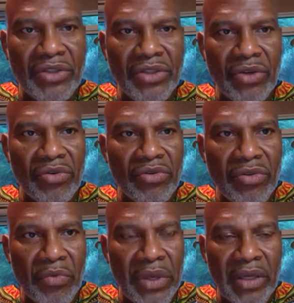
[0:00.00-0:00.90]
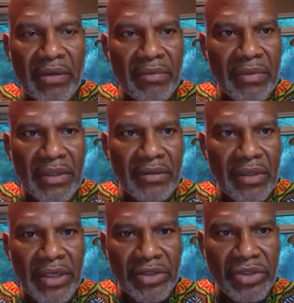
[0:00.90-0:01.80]
So we can
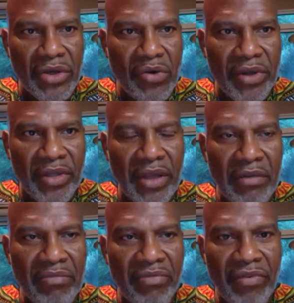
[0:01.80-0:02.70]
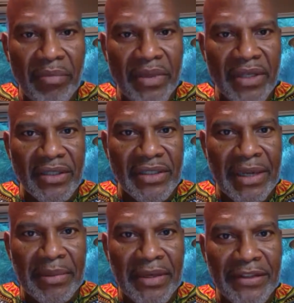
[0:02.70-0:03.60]
escort them from
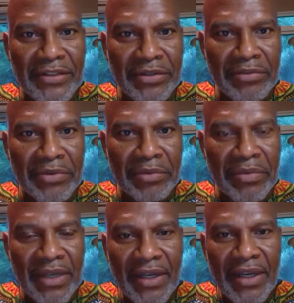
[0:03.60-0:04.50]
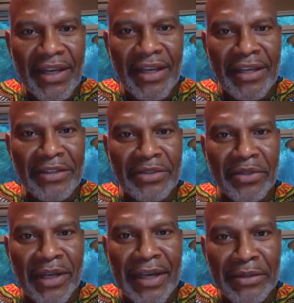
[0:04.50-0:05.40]
examination room into
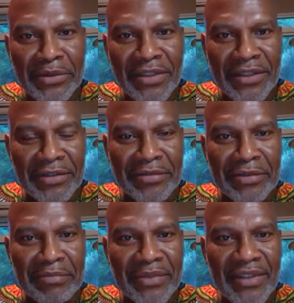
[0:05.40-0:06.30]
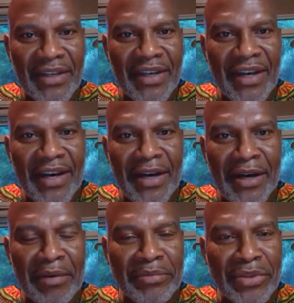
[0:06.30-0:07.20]
the counseling room.
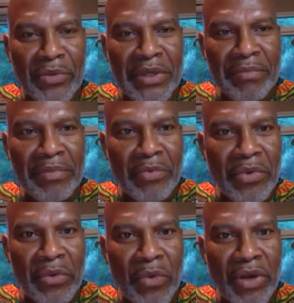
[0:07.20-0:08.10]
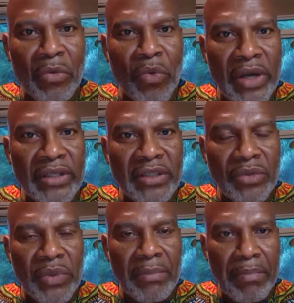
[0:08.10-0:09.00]
So once
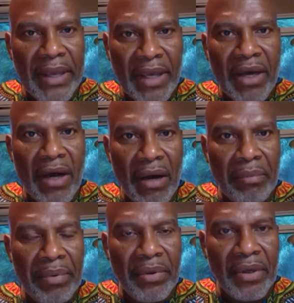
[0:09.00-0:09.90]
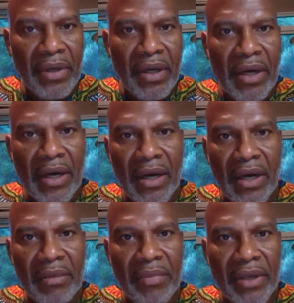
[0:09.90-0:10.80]
we pick up
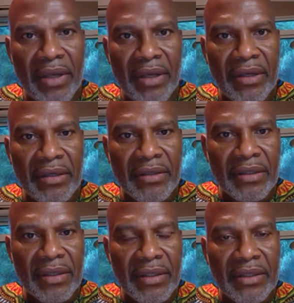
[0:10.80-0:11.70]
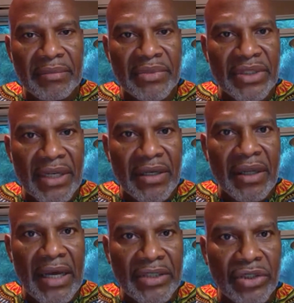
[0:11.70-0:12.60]
a
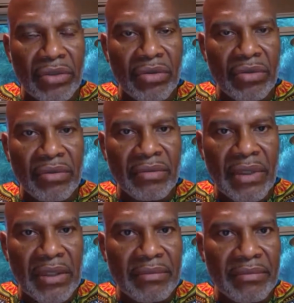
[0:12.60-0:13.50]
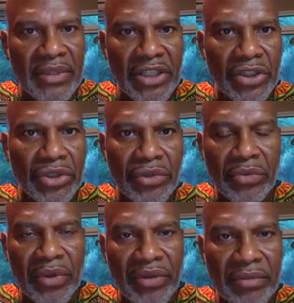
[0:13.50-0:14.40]
psychological issue,
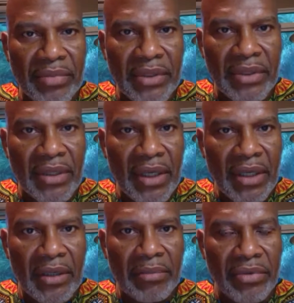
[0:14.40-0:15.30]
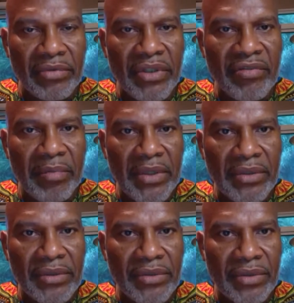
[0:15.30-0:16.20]
whether it be
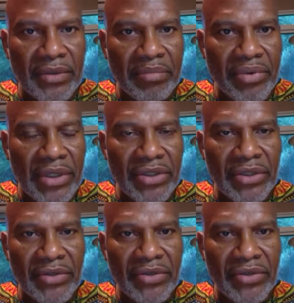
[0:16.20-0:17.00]
bereavement or depression,